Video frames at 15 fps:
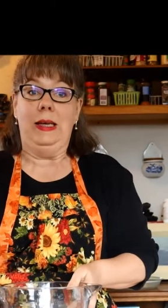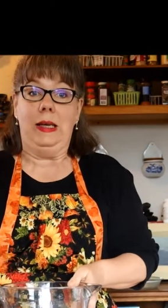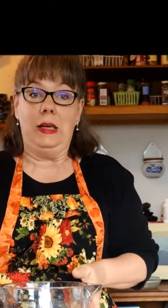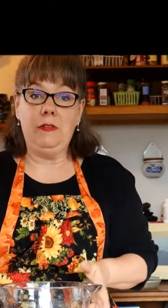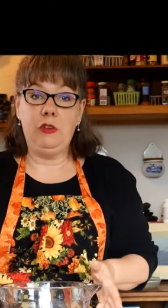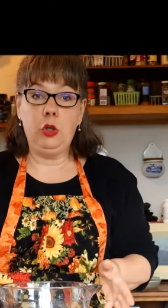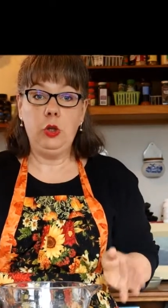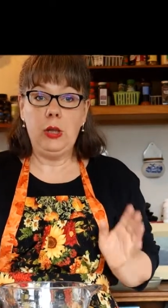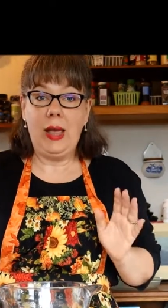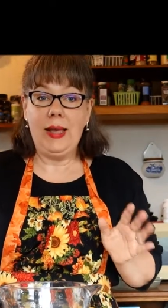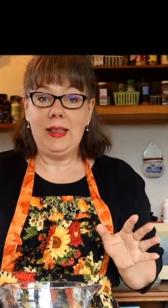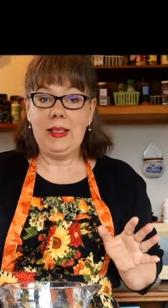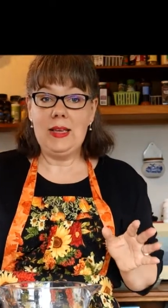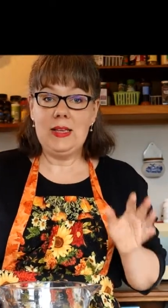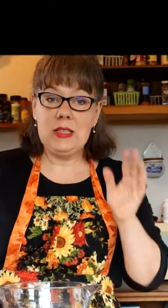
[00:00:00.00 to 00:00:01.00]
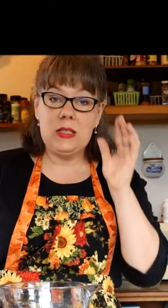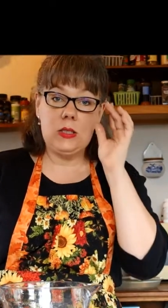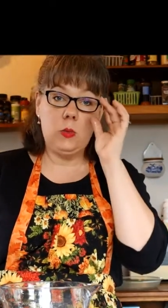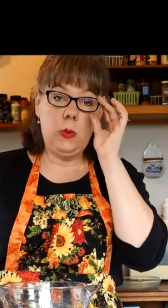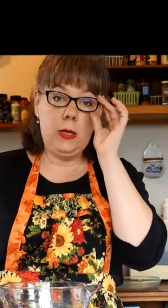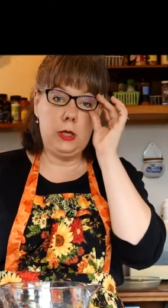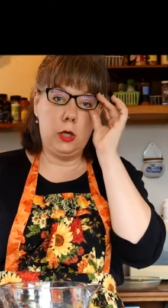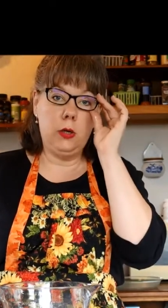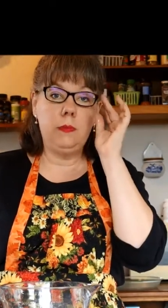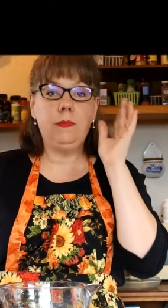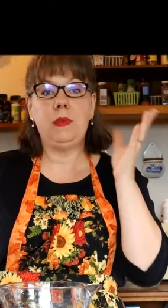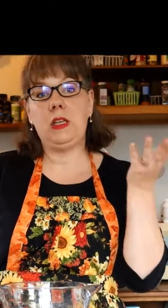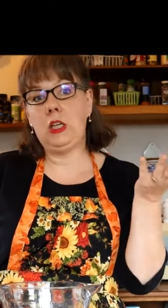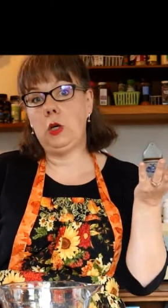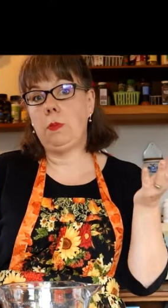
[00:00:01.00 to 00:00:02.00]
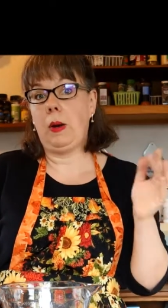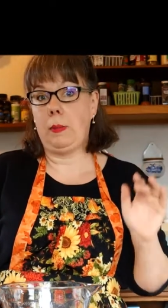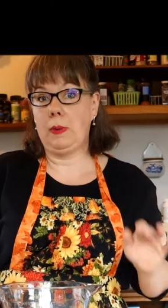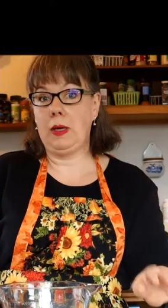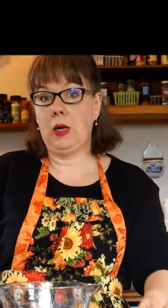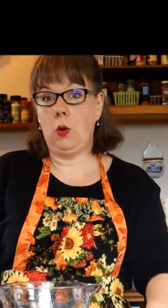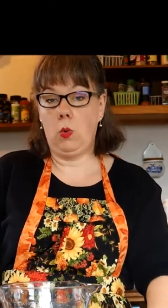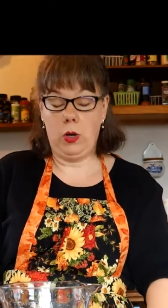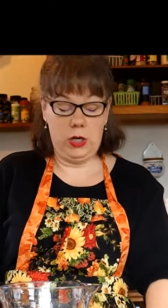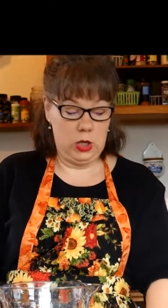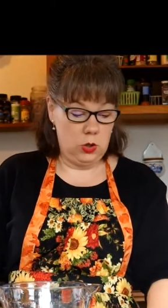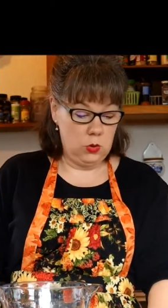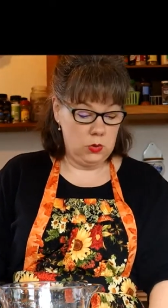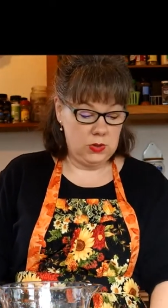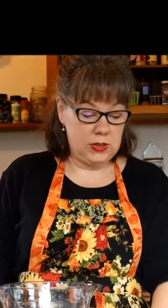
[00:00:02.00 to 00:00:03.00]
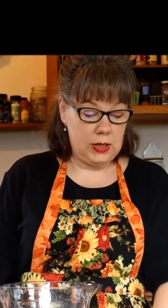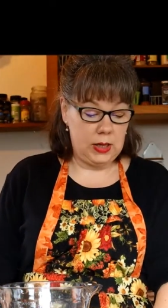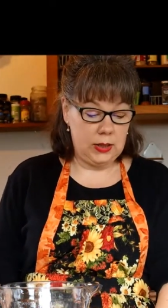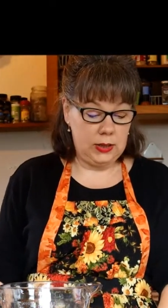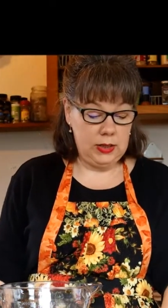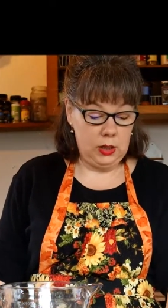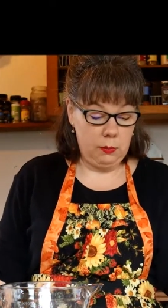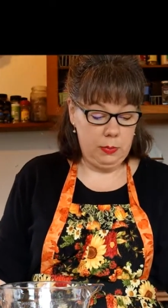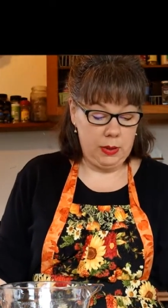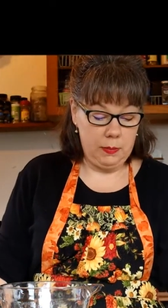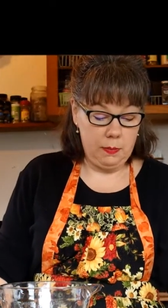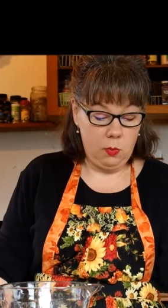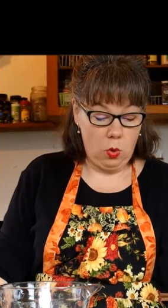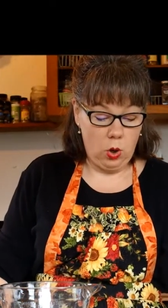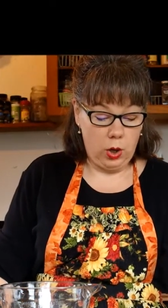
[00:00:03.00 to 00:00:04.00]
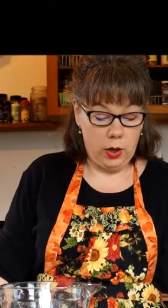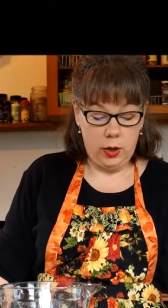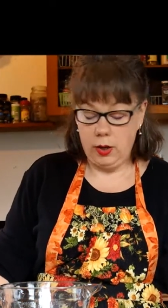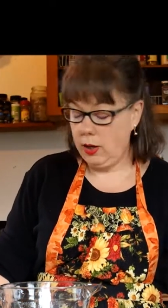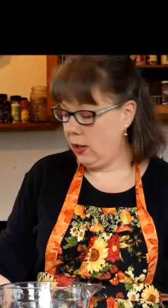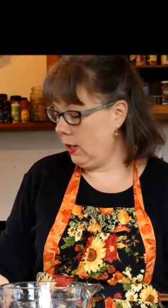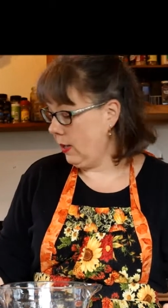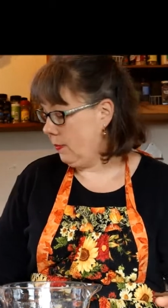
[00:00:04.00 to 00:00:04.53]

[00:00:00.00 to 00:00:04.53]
If you like things sweeter, then you're probably going to want to use a little bit more